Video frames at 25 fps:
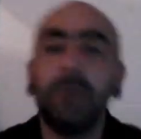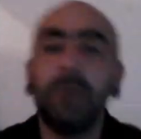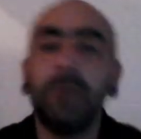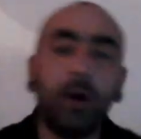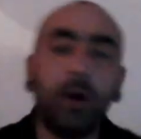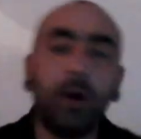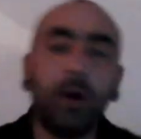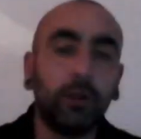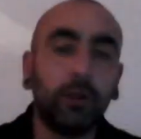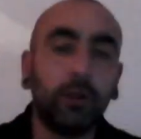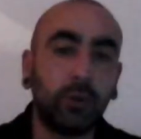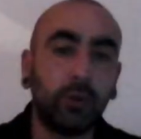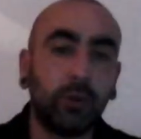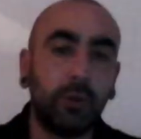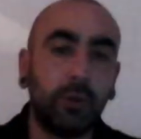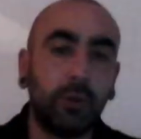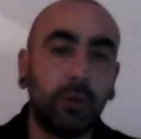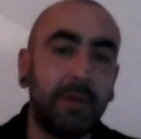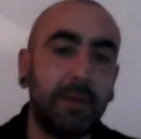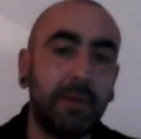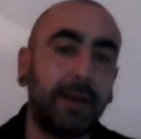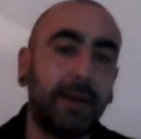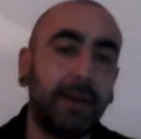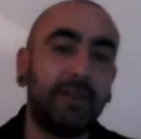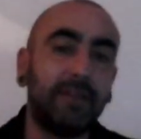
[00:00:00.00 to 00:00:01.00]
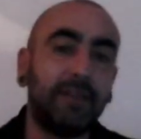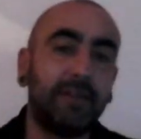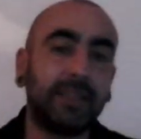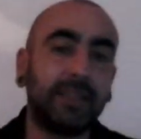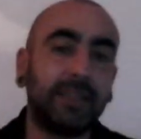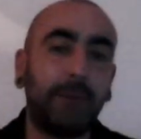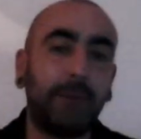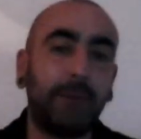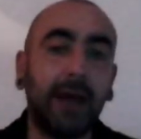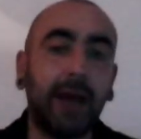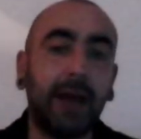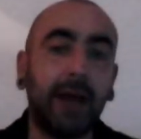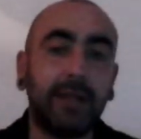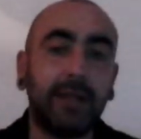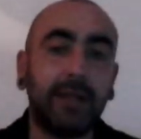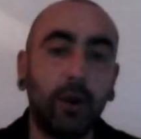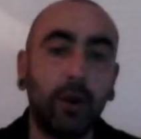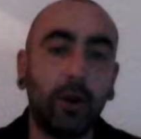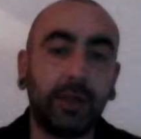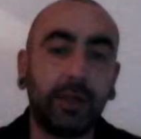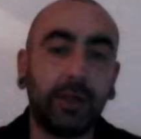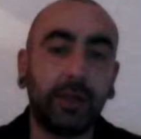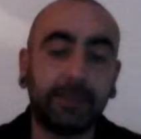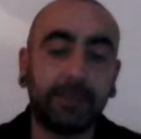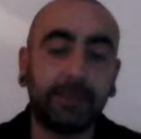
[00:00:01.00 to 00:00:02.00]
Also, a wee bit of expect the
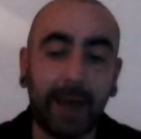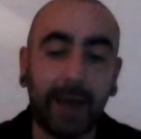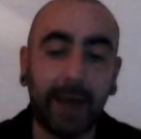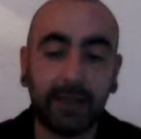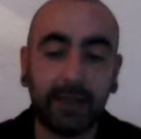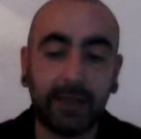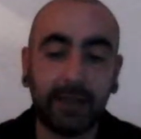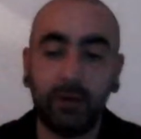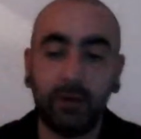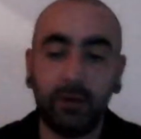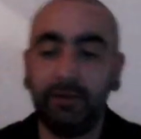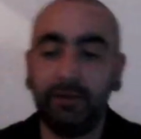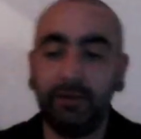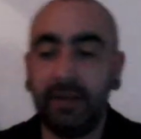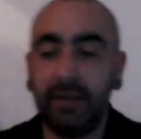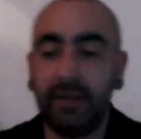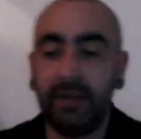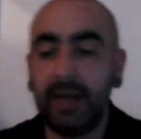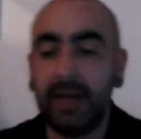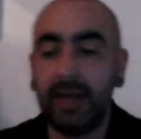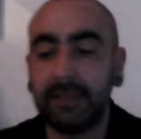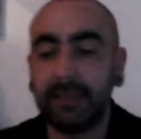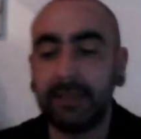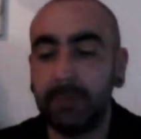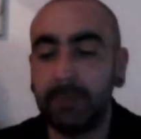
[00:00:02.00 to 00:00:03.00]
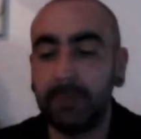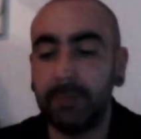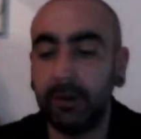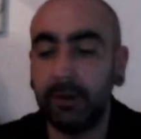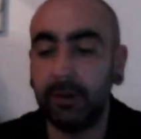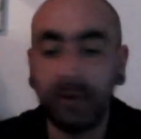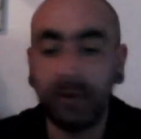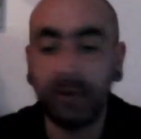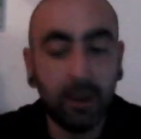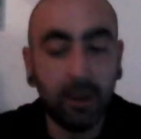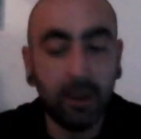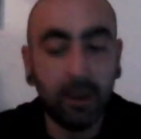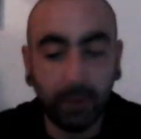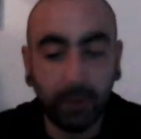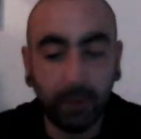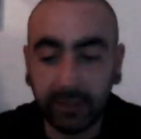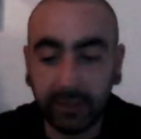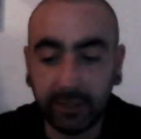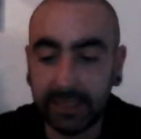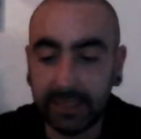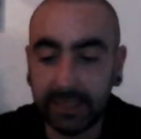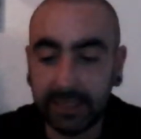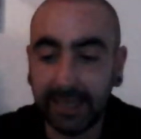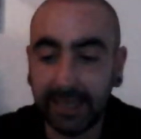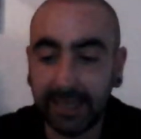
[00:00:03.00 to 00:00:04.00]
unexpected over the next month. Whether
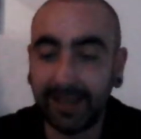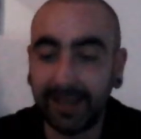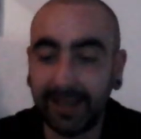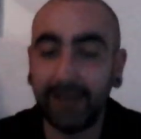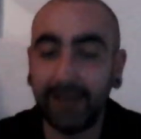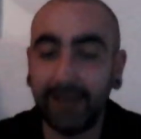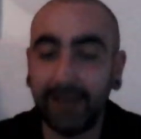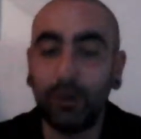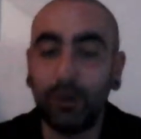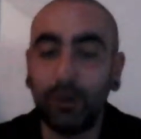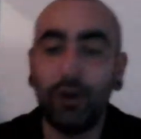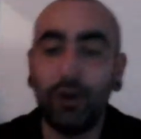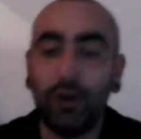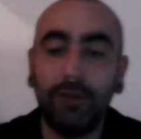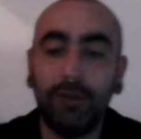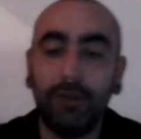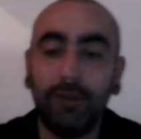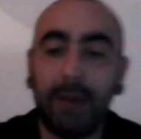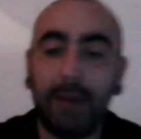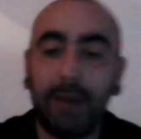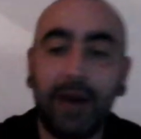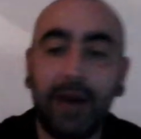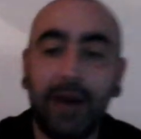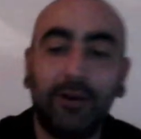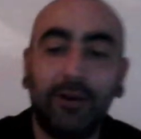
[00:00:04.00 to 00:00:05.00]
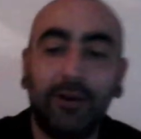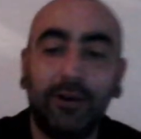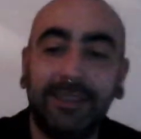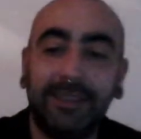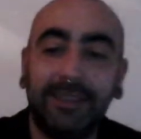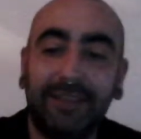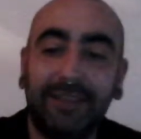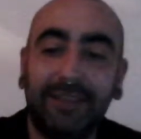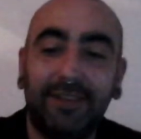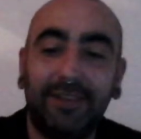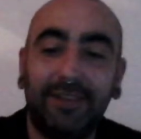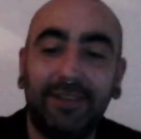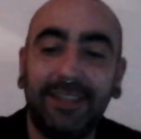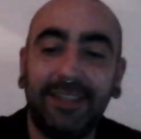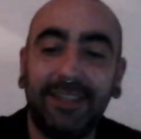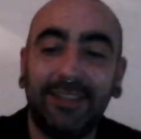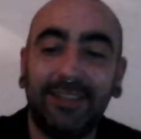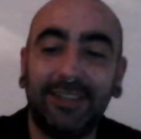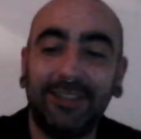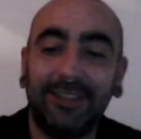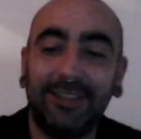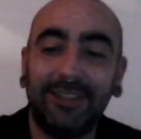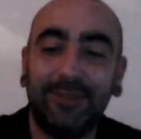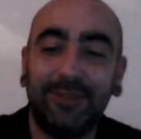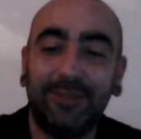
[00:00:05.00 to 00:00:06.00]
you take that in good, bad, or indifferent, it
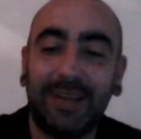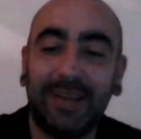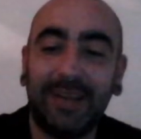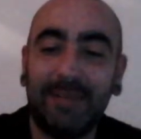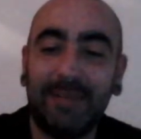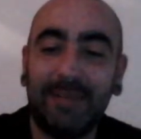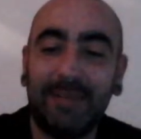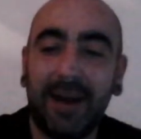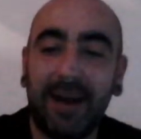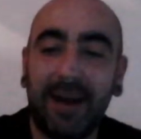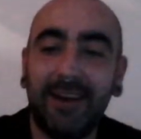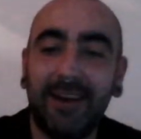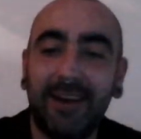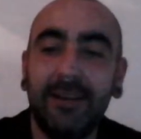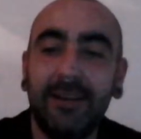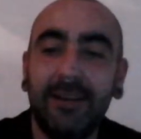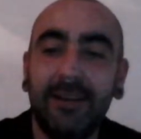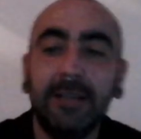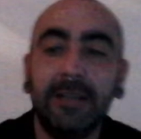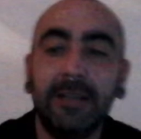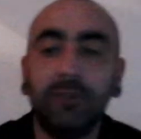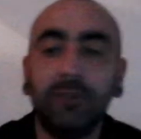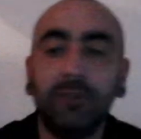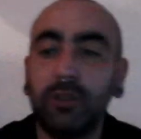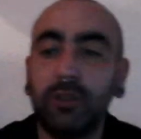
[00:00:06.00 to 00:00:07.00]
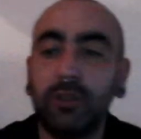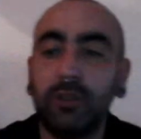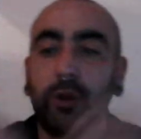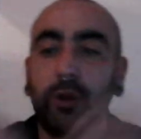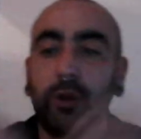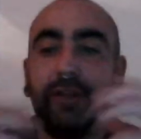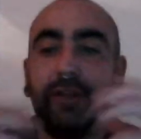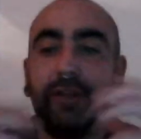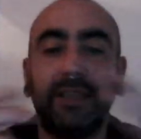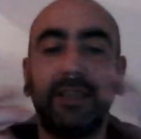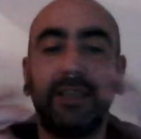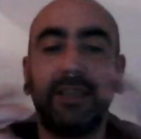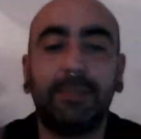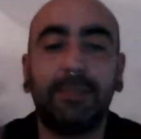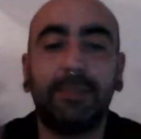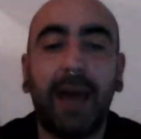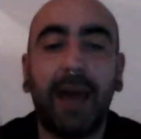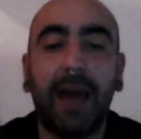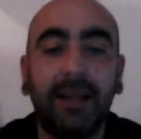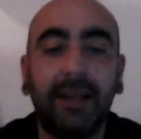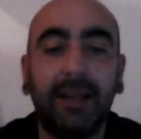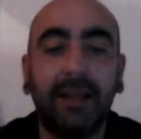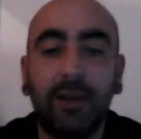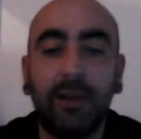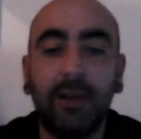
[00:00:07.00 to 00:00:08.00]
doesn't really matter. Just sort of
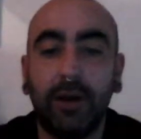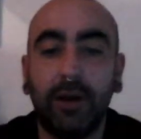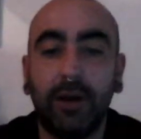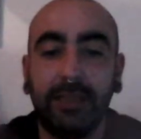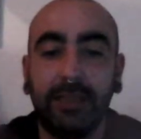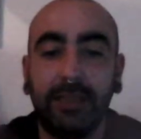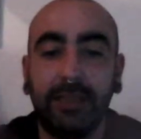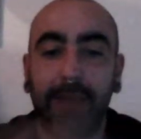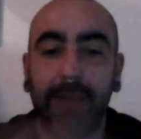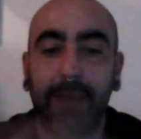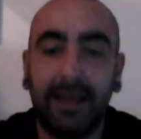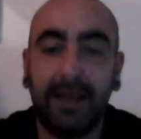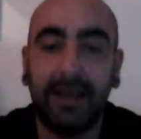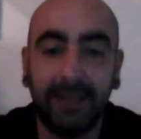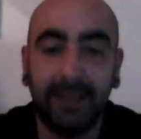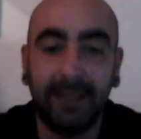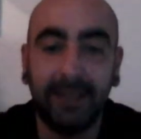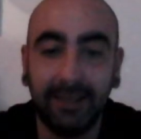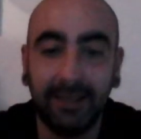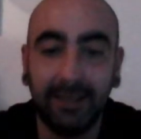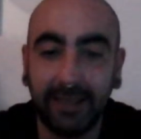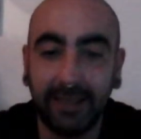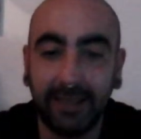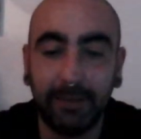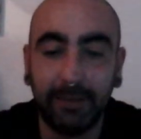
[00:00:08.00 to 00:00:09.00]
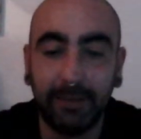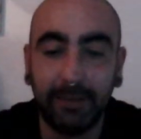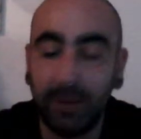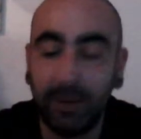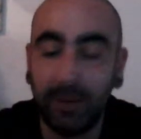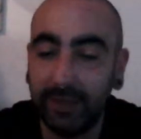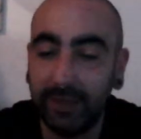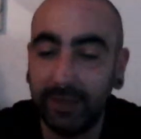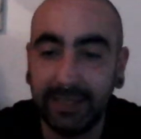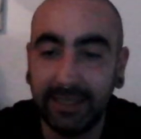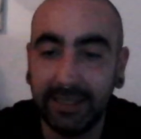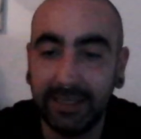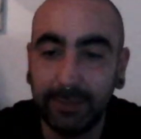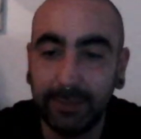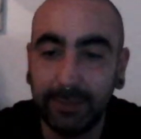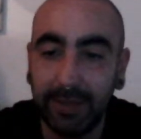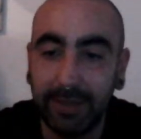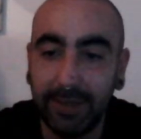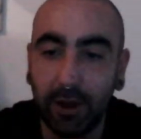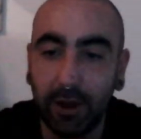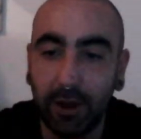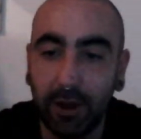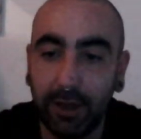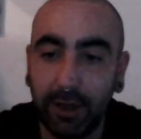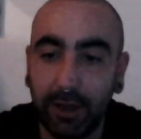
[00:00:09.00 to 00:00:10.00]
expect the unexpected a little bit with this
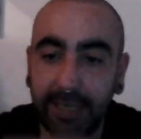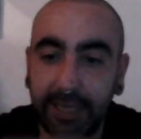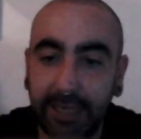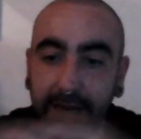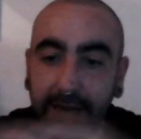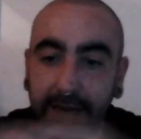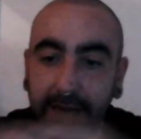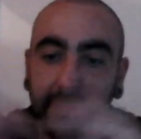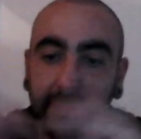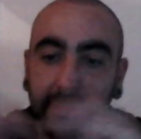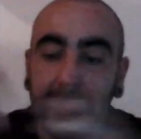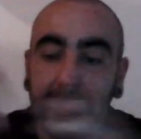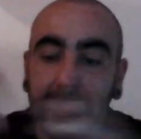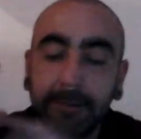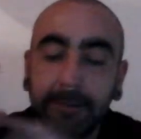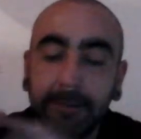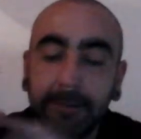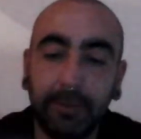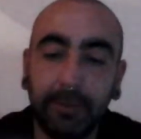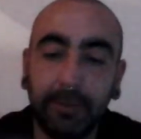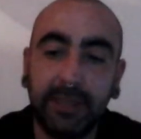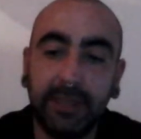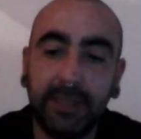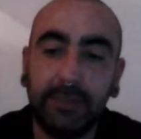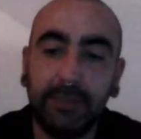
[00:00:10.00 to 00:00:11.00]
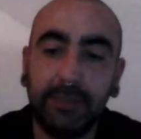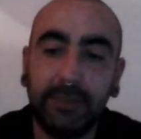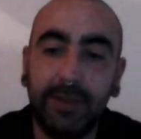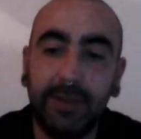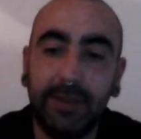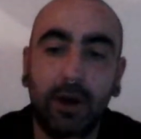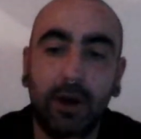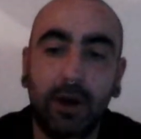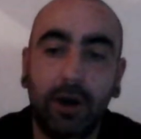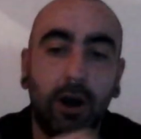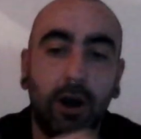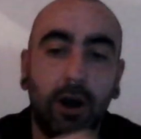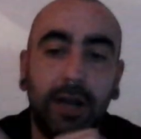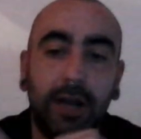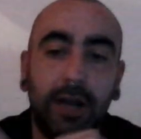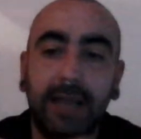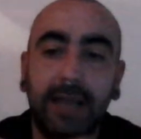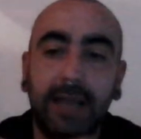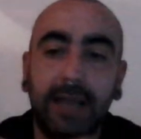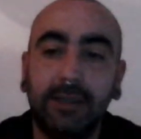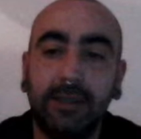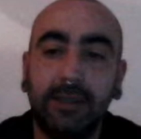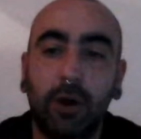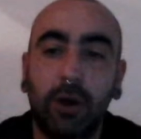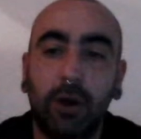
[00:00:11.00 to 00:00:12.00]
wee card here. But this wee card
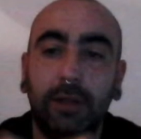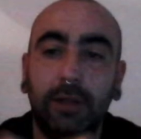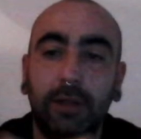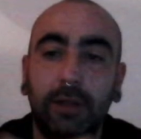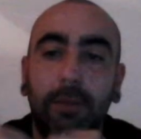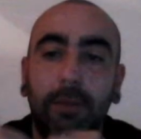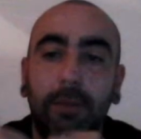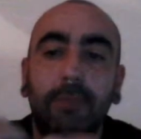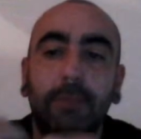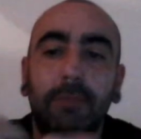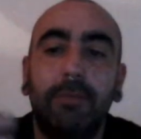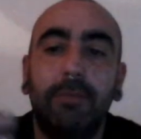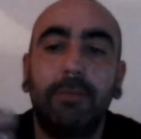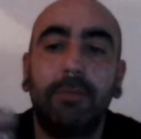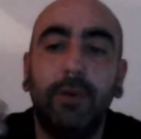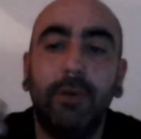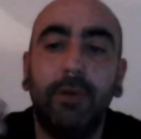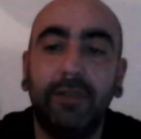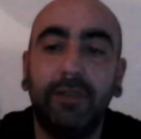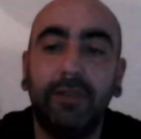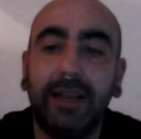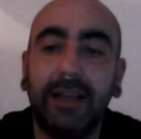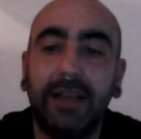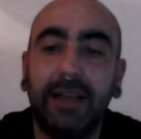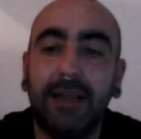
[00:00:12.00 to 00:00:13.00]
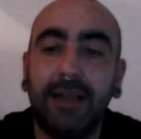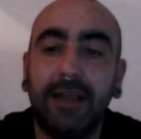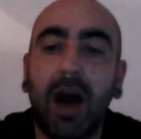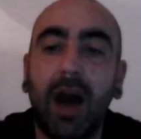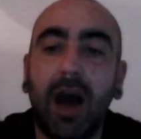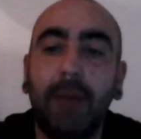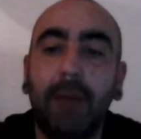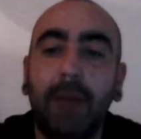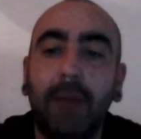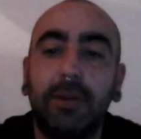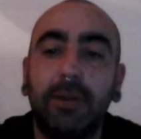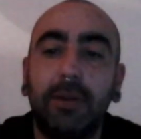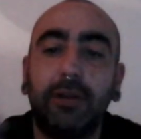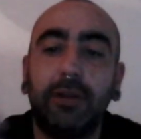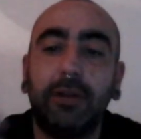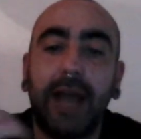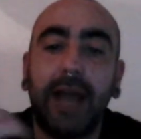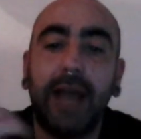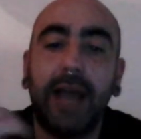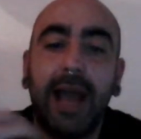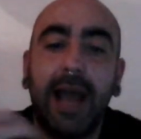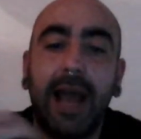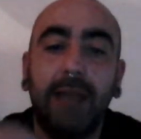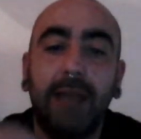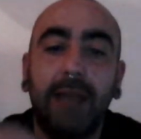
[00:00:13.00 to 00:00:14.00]
is all about moving into happier
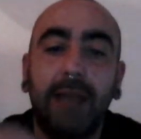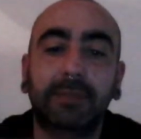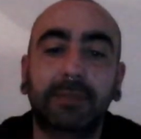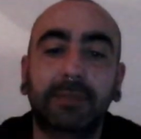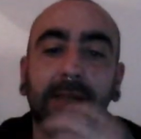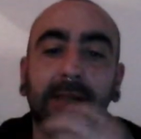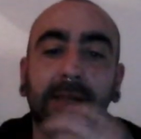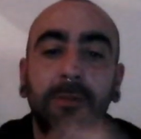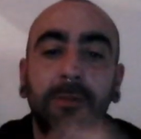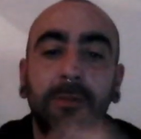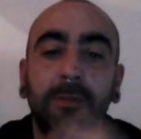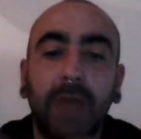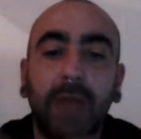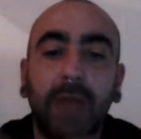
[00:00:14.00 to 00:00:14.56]
times